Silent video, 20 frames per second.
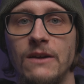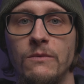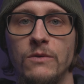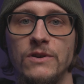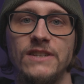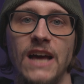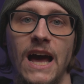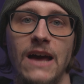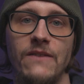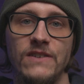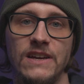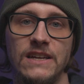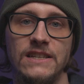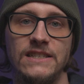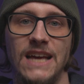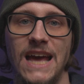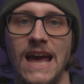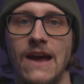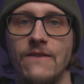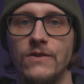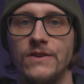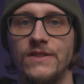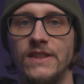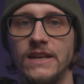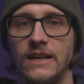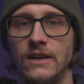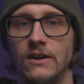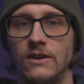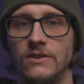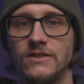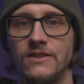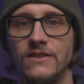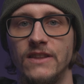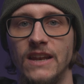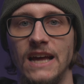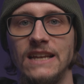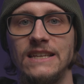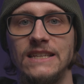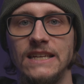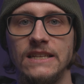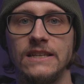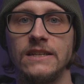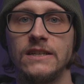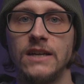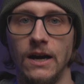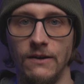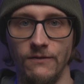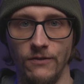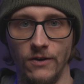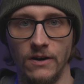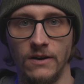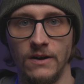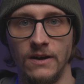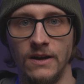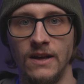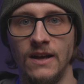we're diving into everything else that I didn't cover.